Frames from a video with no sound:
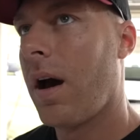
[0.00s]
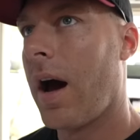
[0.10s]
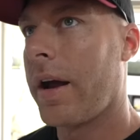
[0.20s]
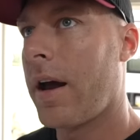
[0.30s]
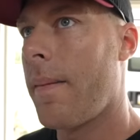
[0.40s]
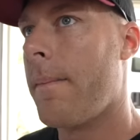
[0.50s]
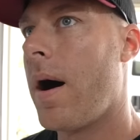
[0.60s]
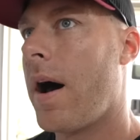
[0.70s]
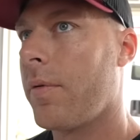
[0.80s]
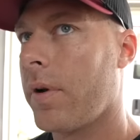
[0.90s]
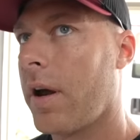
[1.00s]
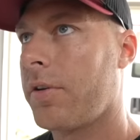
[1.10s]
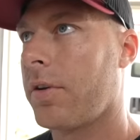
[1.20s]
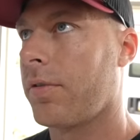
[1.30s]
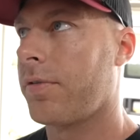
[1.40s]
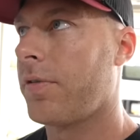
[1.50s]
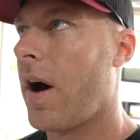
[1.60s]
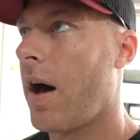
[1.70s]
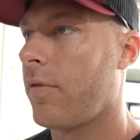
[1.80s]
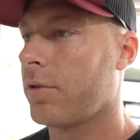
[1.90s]
I got mine when I turned
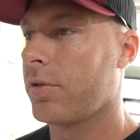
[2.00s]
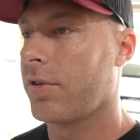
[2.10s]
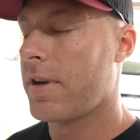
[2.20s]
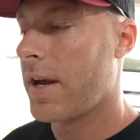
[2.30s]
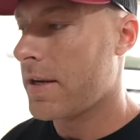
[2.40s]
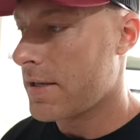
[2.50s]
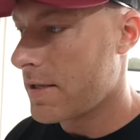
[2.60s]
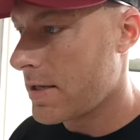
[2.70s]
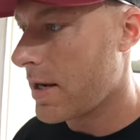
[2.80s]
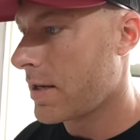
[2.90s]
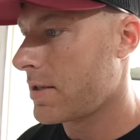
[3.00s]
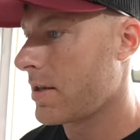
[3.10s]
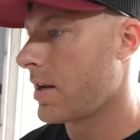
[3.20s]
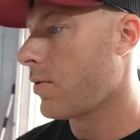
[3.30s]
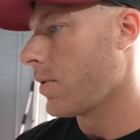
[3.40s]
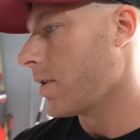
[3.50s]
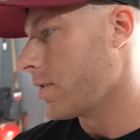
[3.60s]
five, which was in '96, and it Wow.